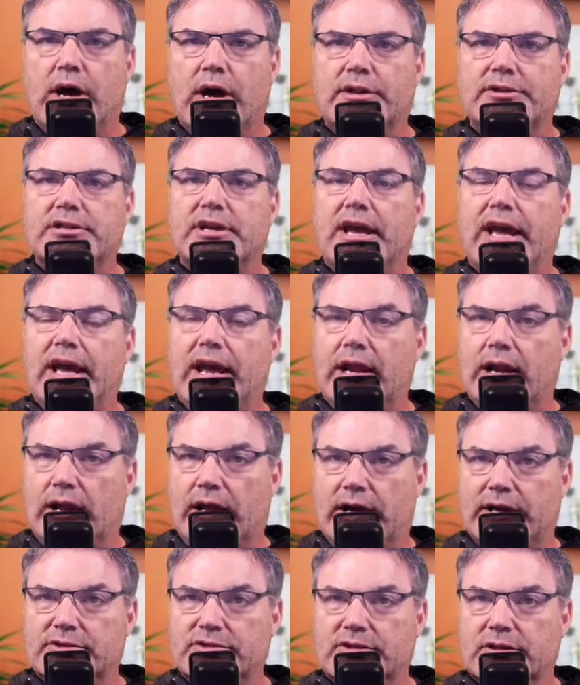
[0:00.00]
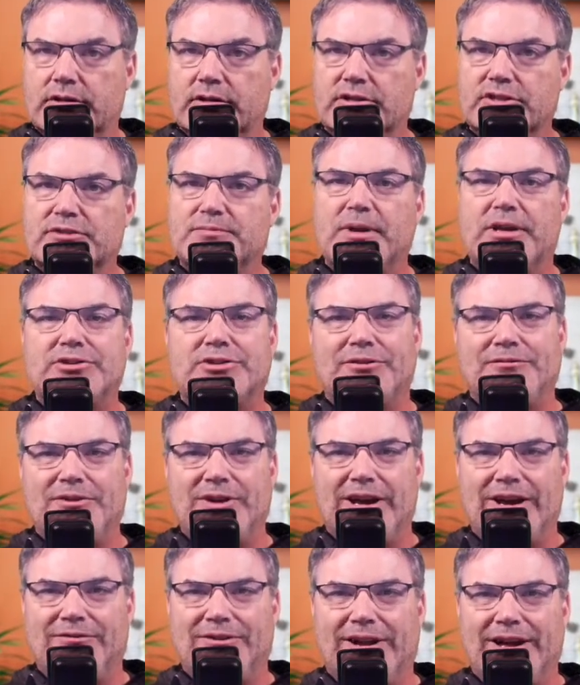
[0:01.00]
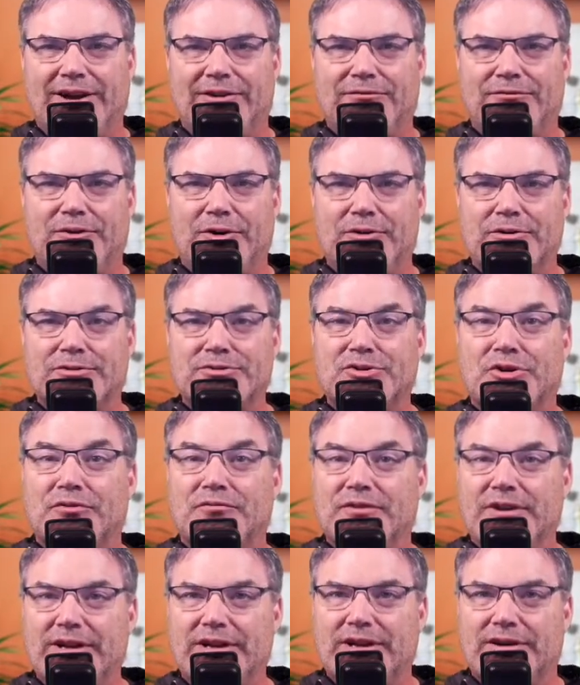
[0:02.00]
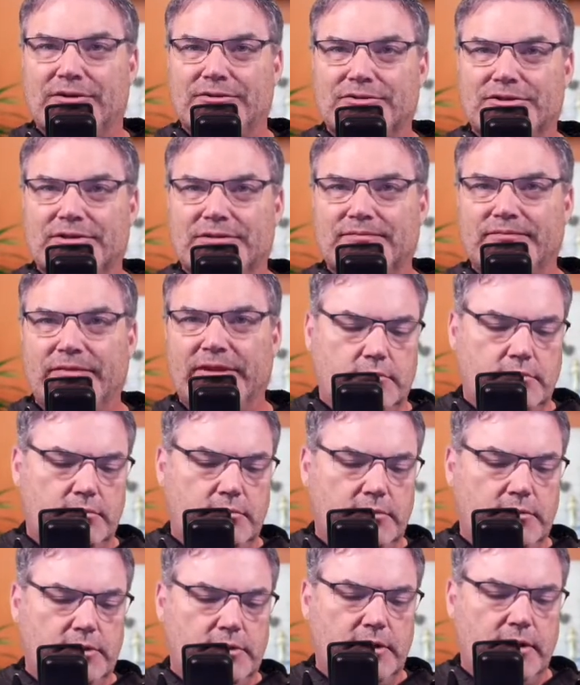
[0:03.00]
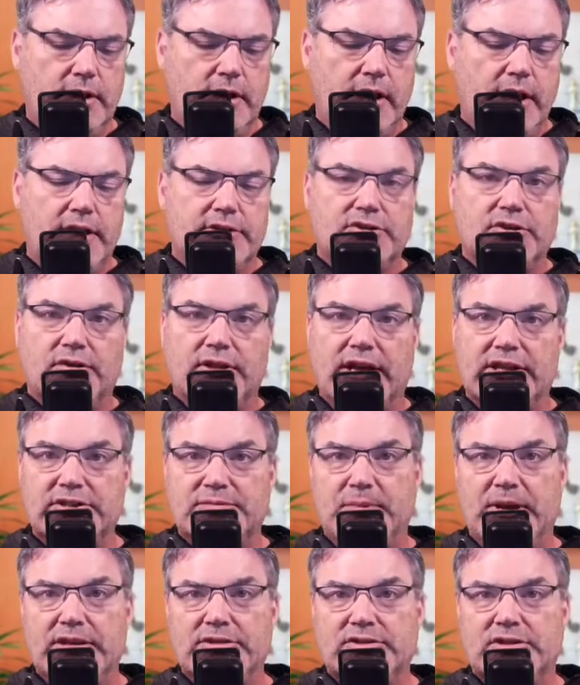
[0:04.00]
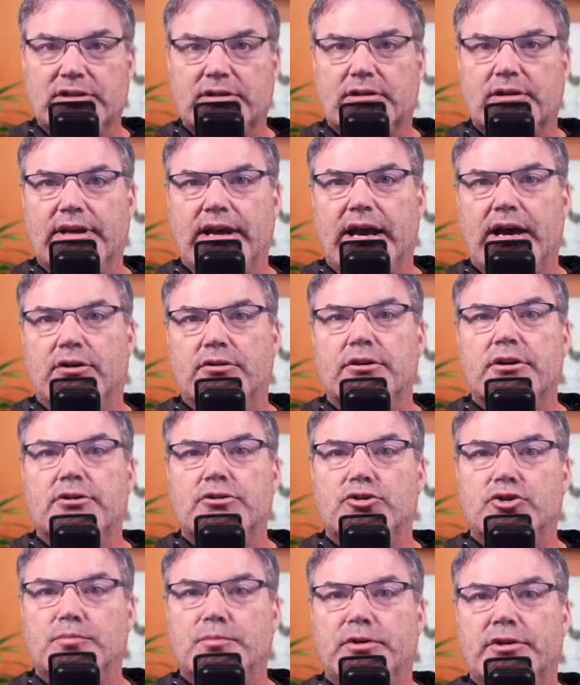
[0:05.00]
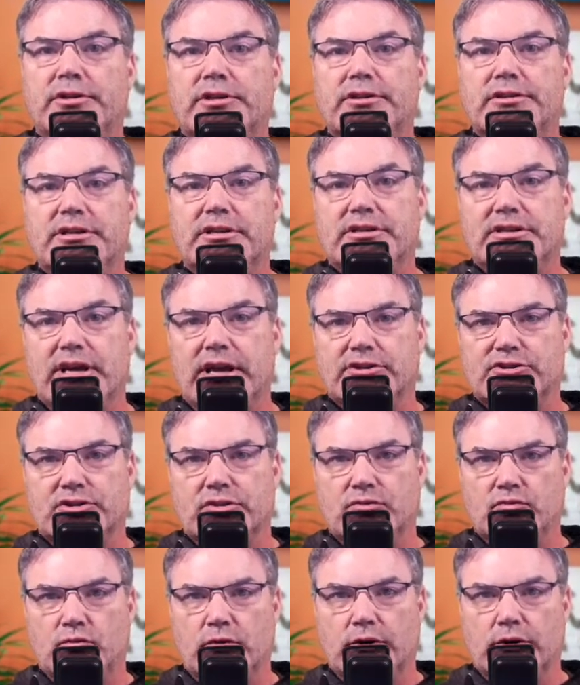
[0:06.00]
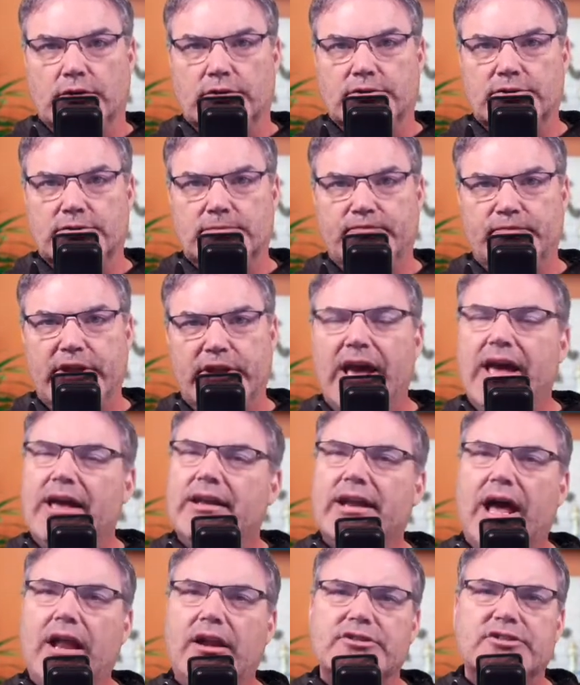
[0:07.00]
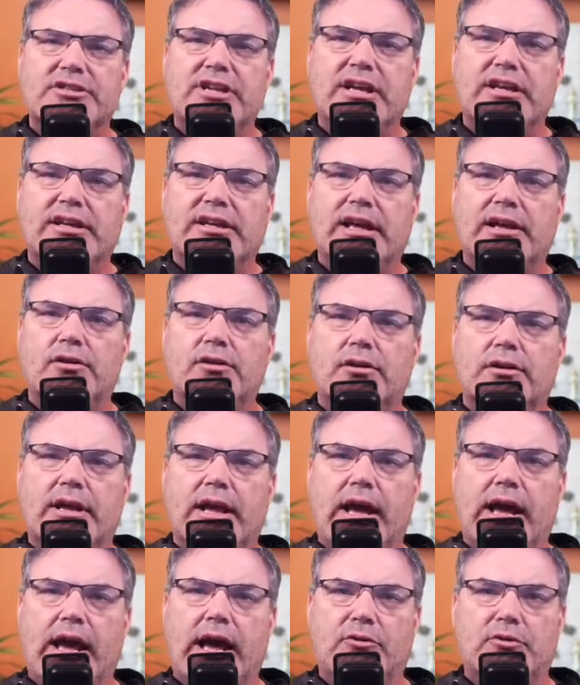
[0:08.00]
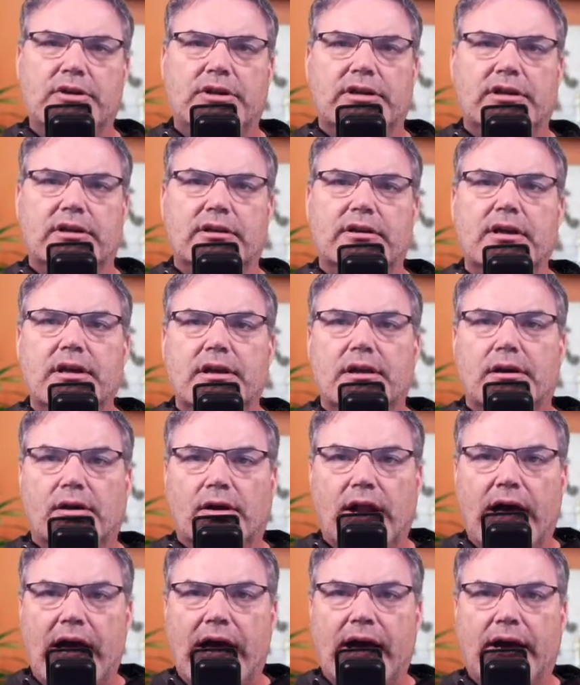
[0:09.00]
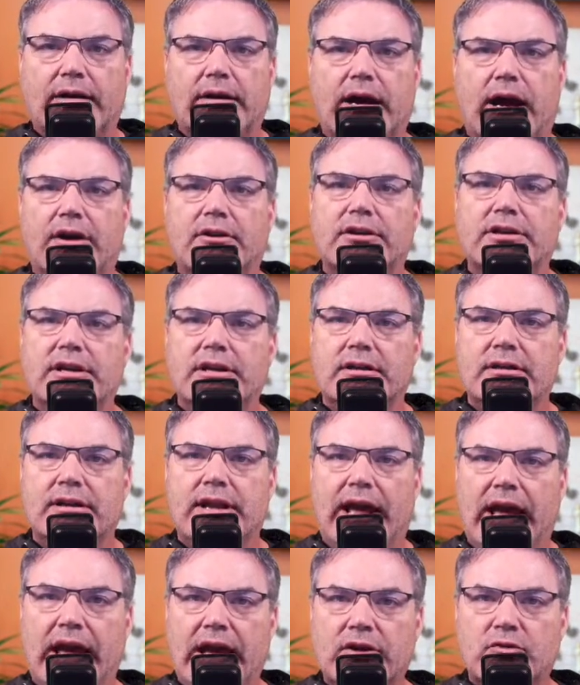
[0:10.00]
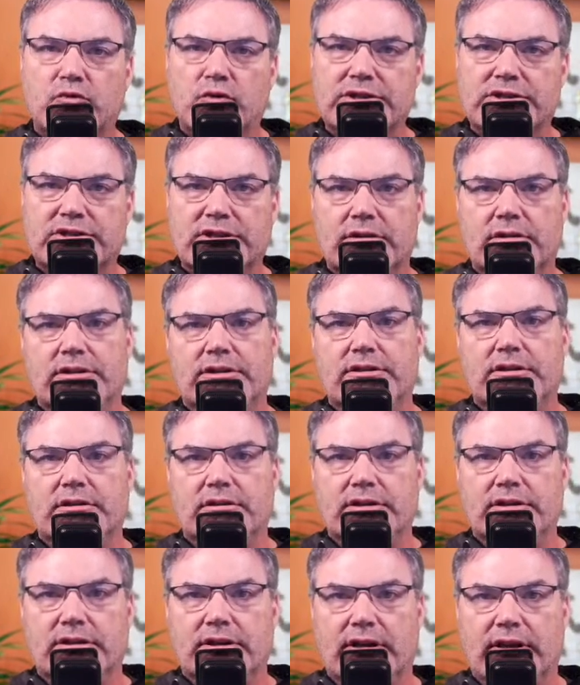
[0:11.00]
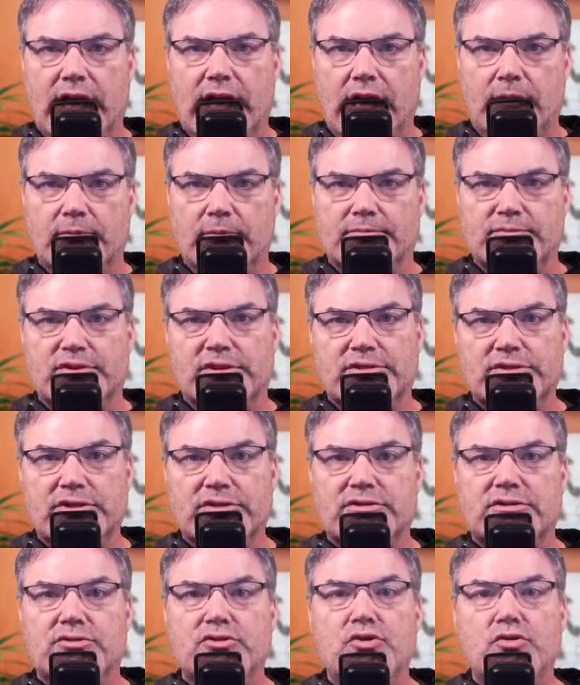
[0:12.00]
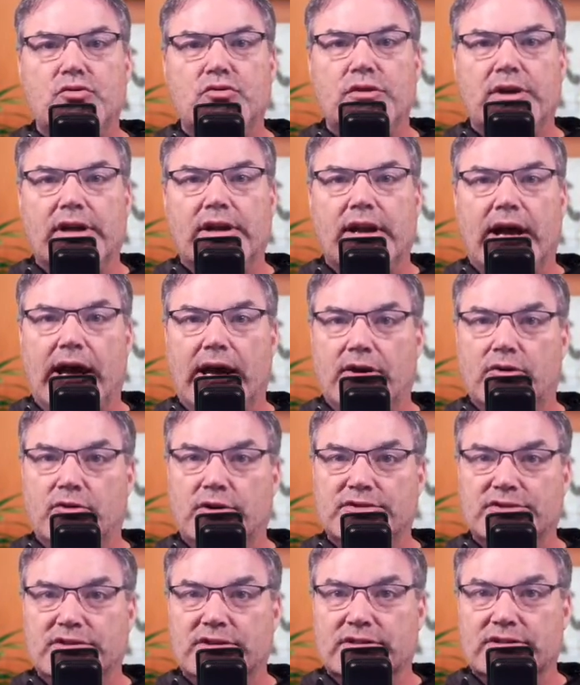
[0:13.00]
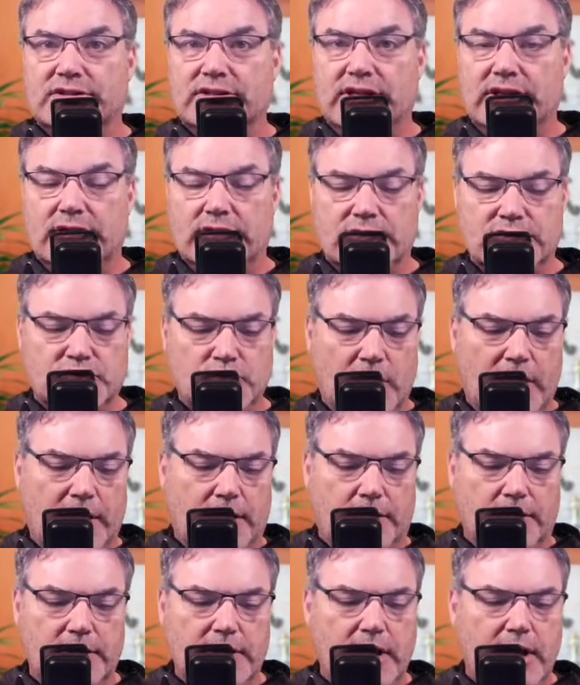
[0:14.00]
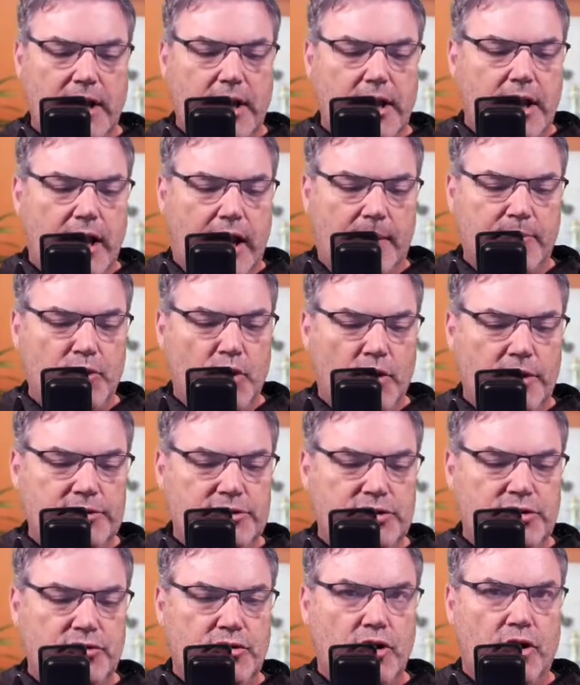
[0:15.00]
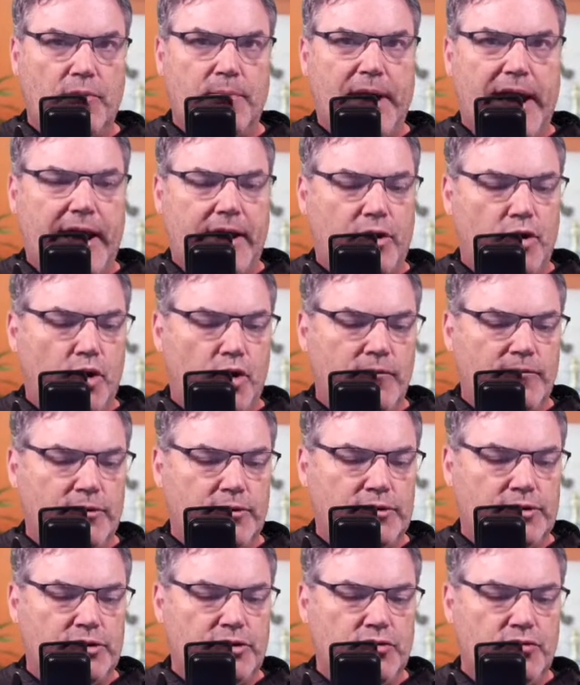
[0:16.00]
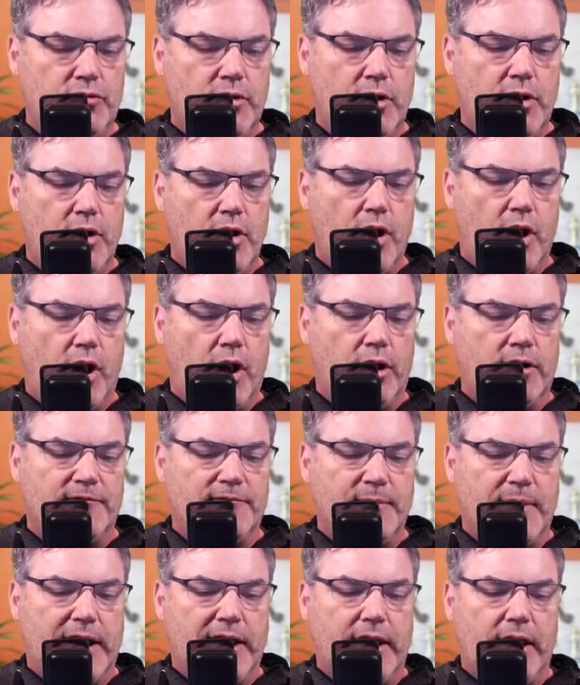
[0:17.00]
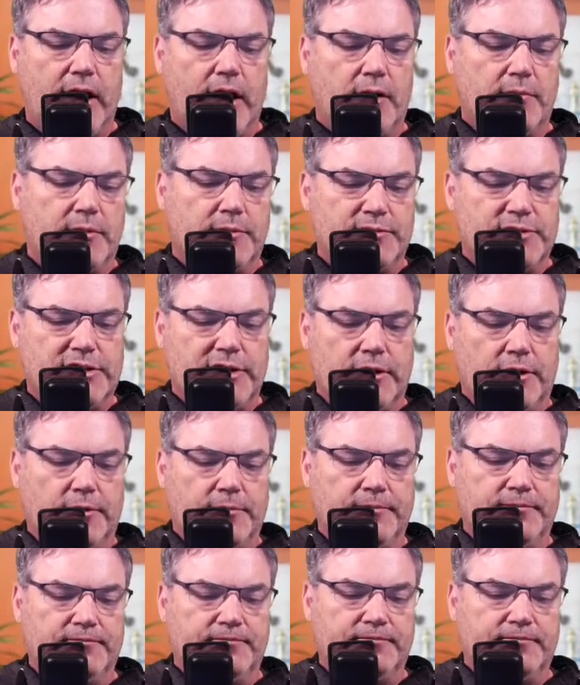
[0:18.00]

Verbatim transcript: a while to analyze it, especially if you have a lot of photos or videos. So that's basically how duplicate detection works. Now let's take a look at how we can lock our hidden and recently deleted albums. This is new in iOS 16 as well. I'm going to go back over to all of my albums here.